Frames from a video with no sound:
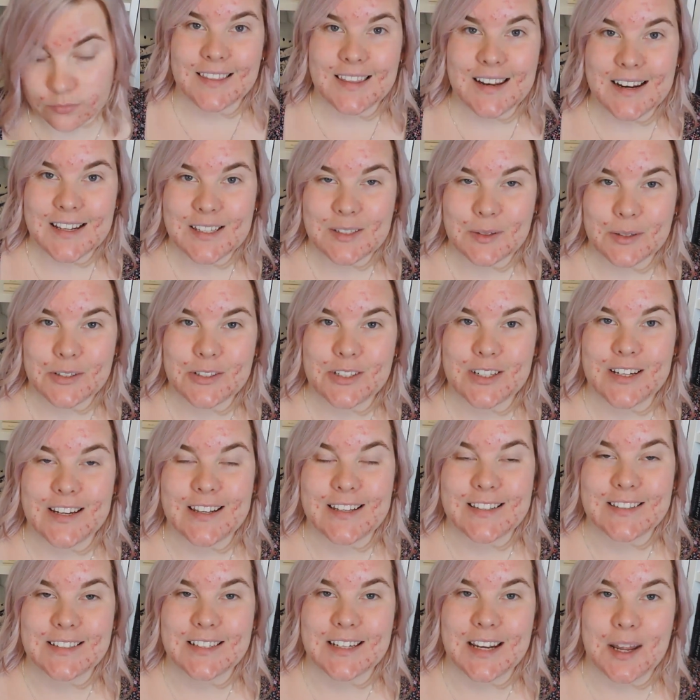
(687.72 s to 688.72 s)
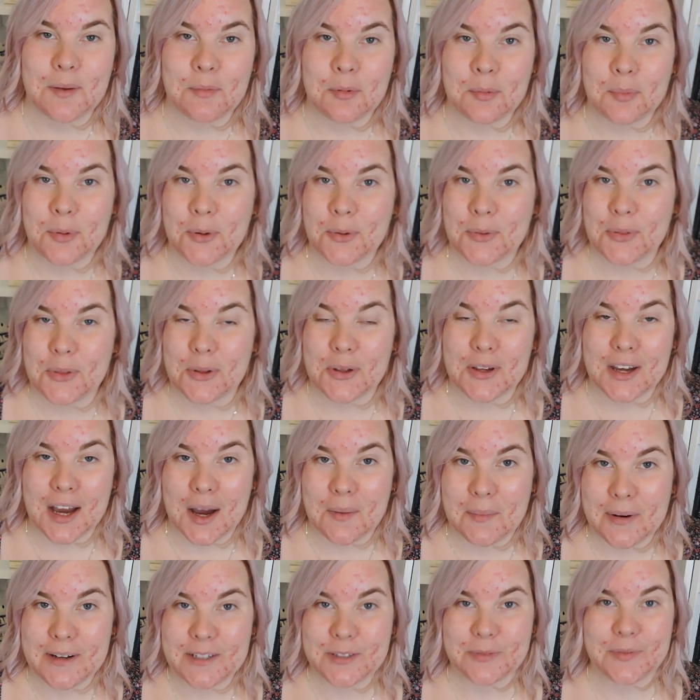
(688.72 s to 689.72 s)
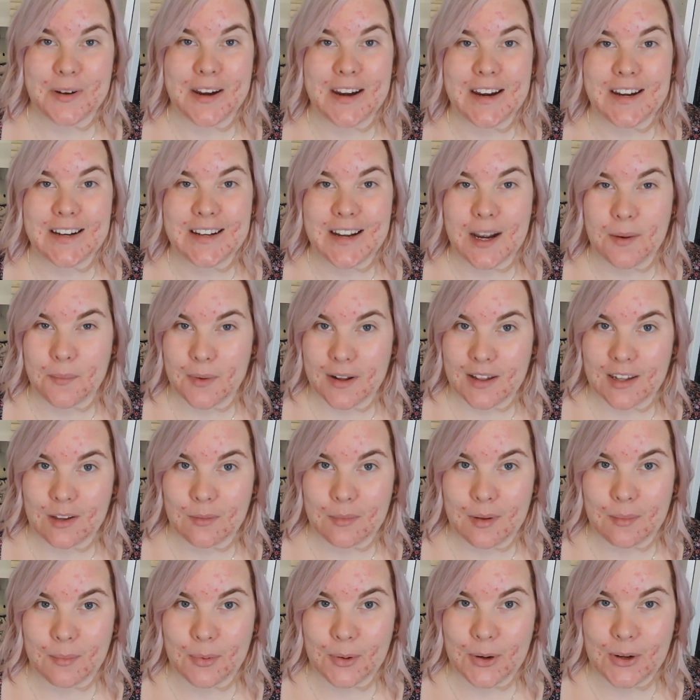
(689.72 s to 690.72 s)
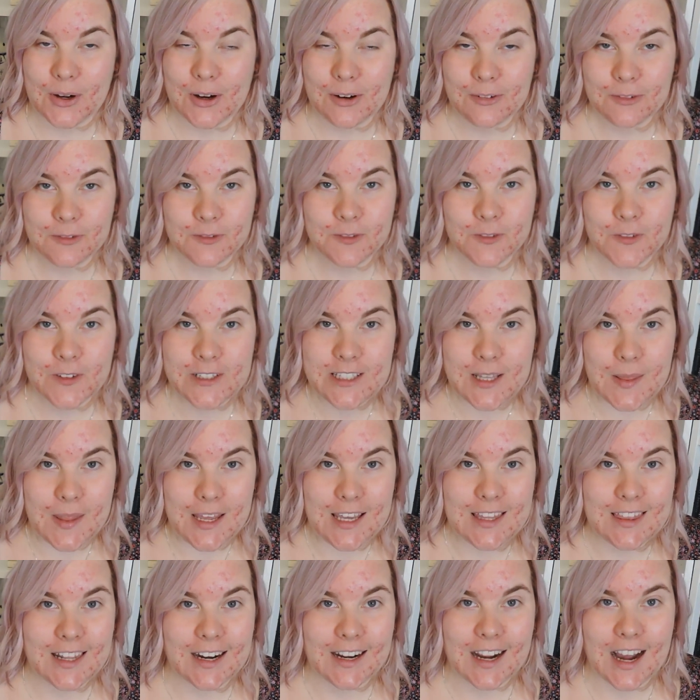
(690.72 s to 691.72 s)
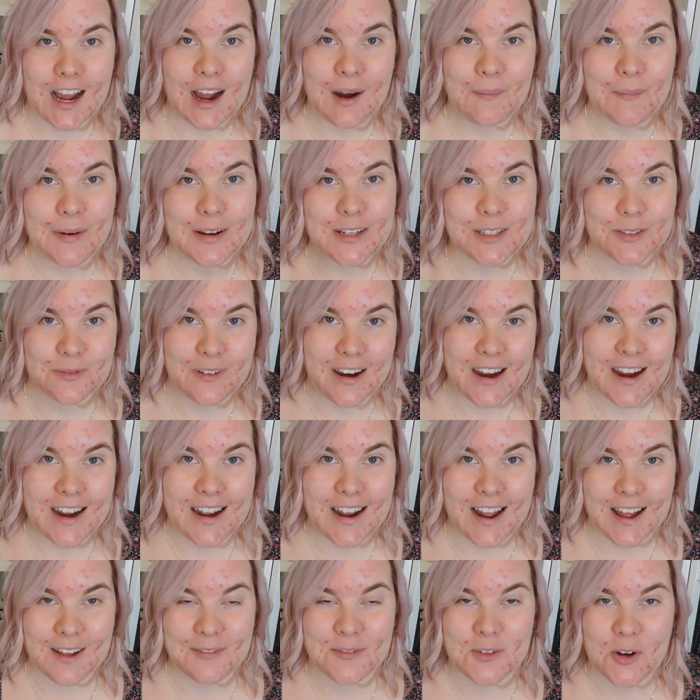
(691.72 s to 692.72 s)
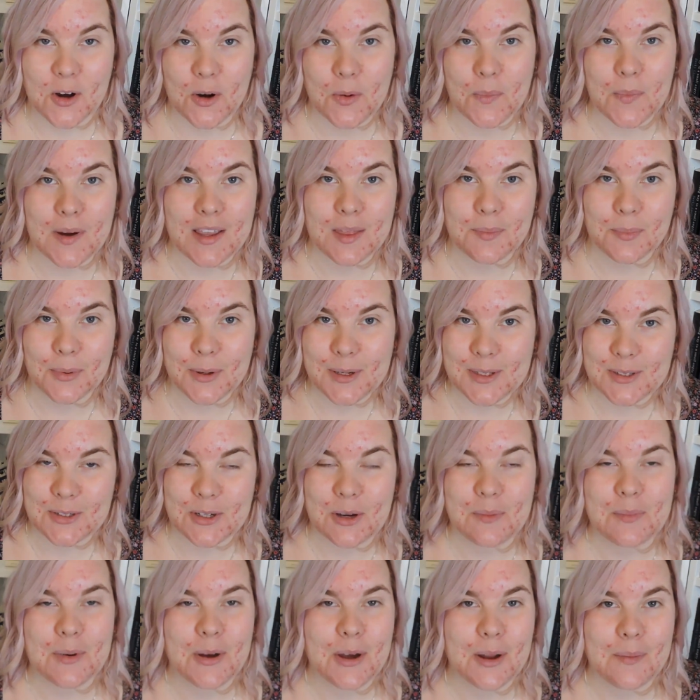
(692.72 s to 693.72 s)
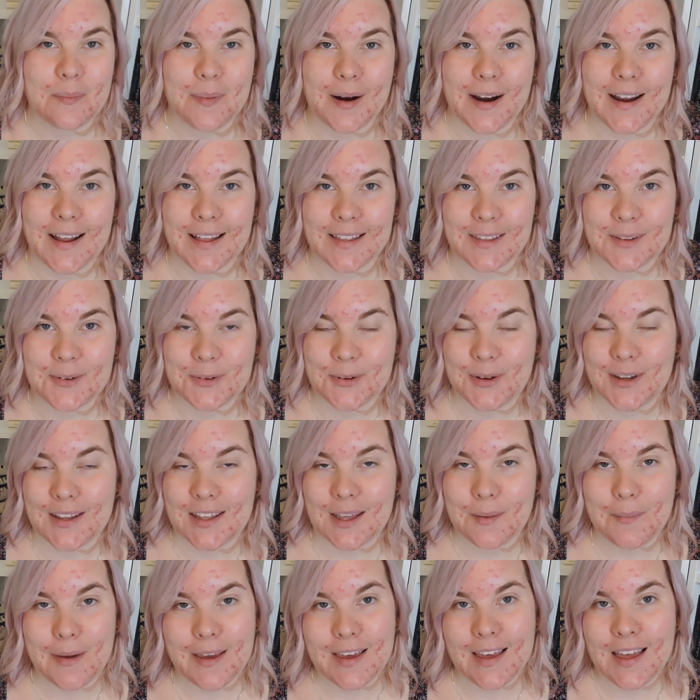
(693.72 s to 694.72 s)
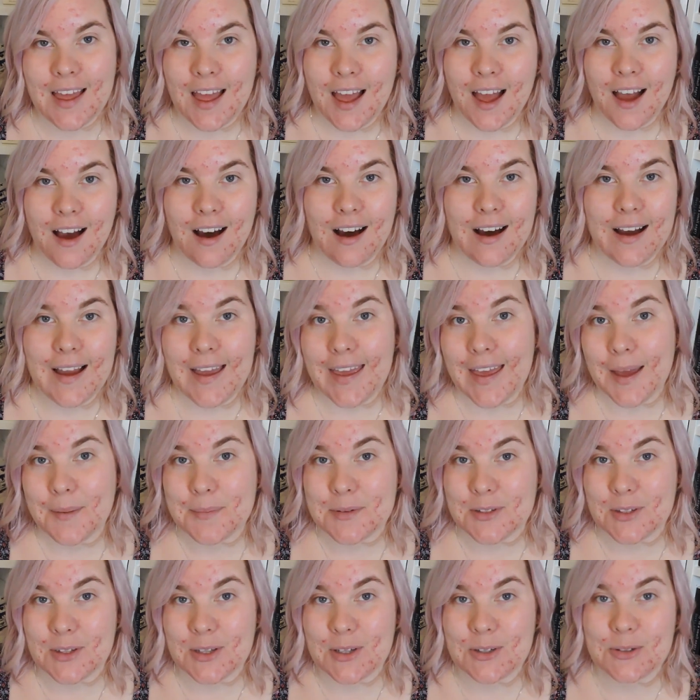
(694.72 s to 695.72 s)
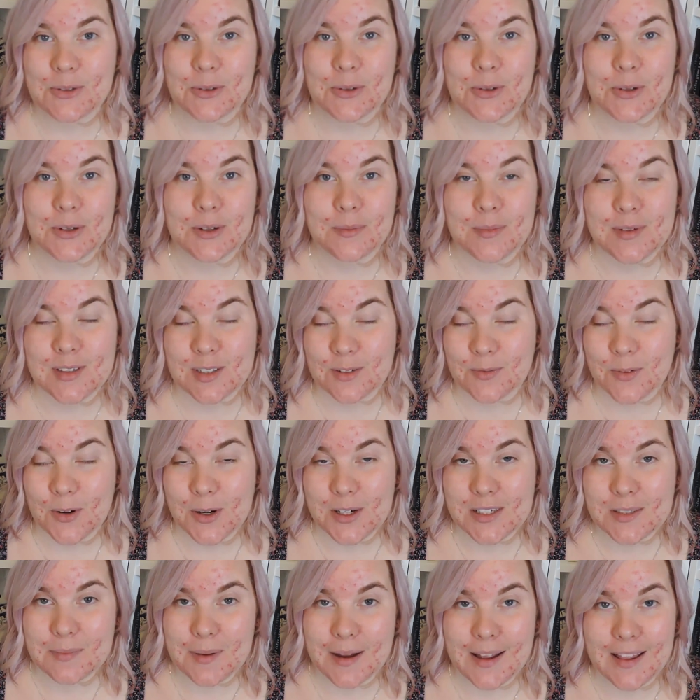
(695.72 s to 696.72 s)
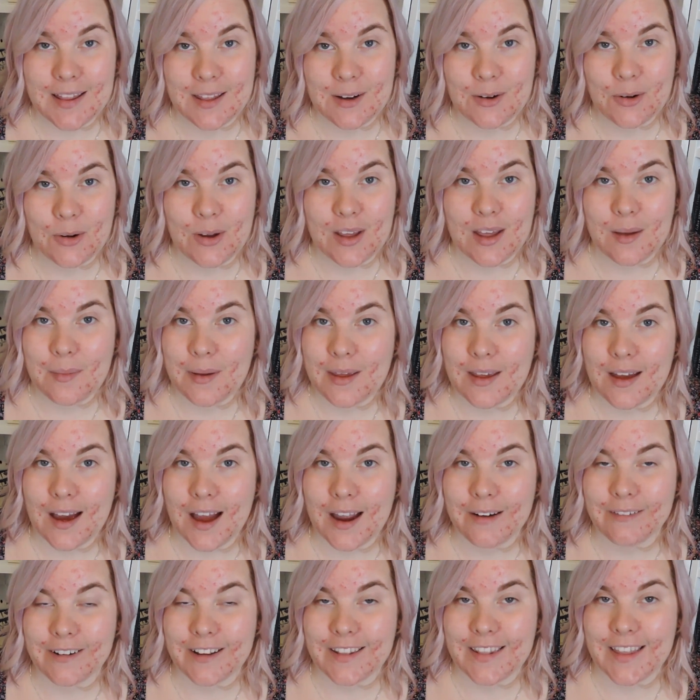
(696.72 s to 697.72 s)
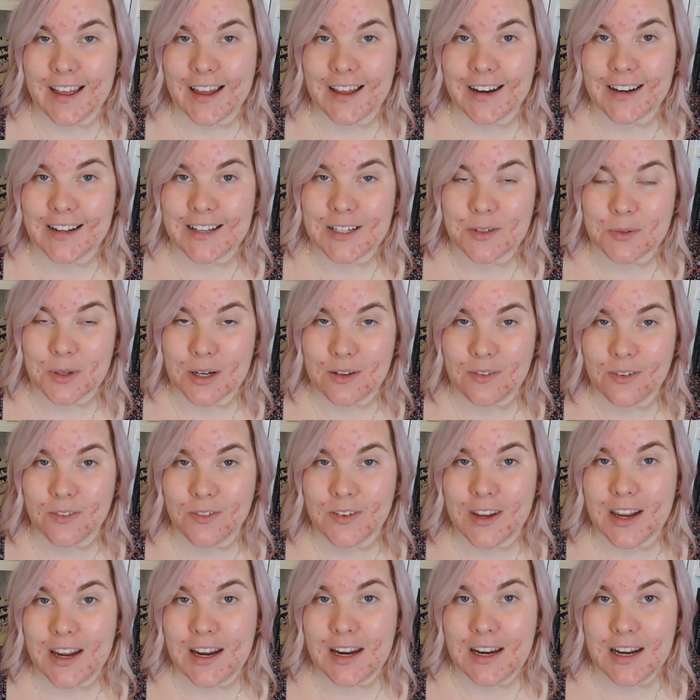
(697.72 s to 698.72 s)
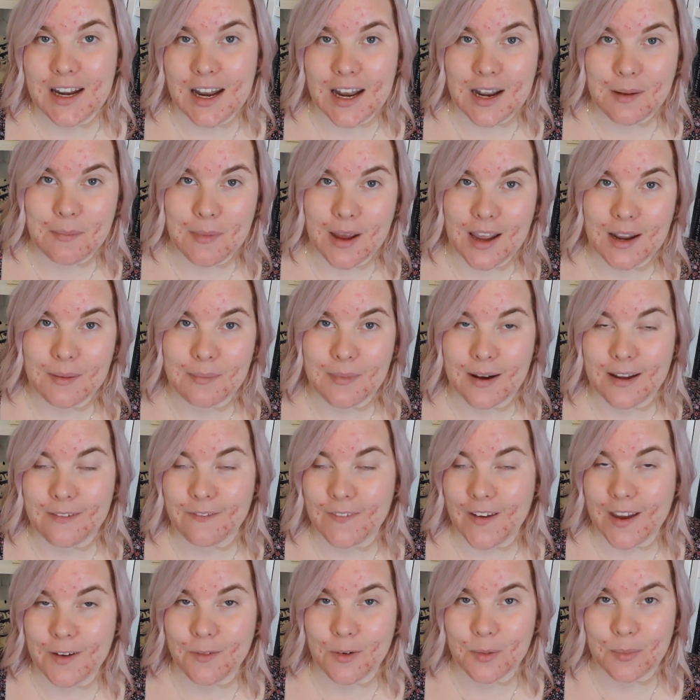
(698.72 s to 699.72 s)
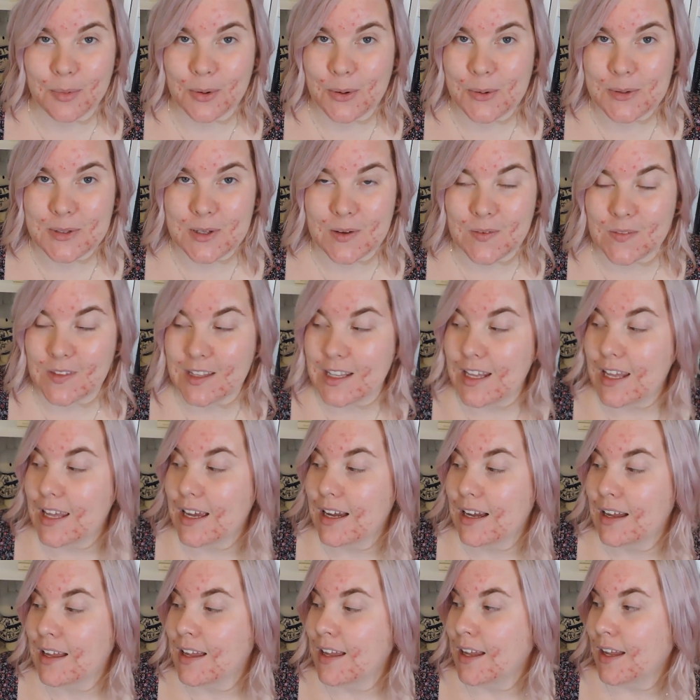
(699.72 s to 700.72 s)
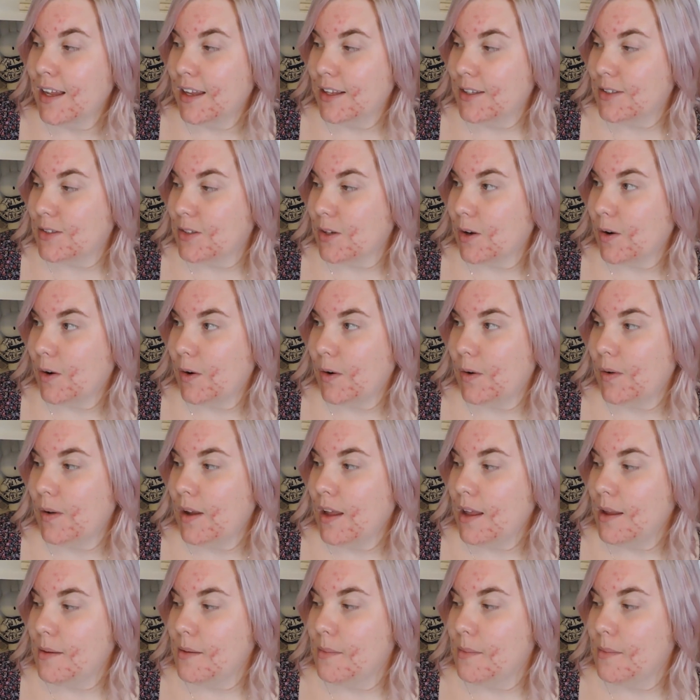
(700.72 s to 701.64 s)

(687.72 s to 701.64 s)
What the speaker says: The next question is to name a book that you can't wait to read and one that you've been putting off. For something that I can't wait to read, I've gone with Boy Snowbird by Helen Oyeyemi. I absolutely adored Mr. Fox by Helen Oyeyemi. I read that in 2015 and it made my favourite books of the year. So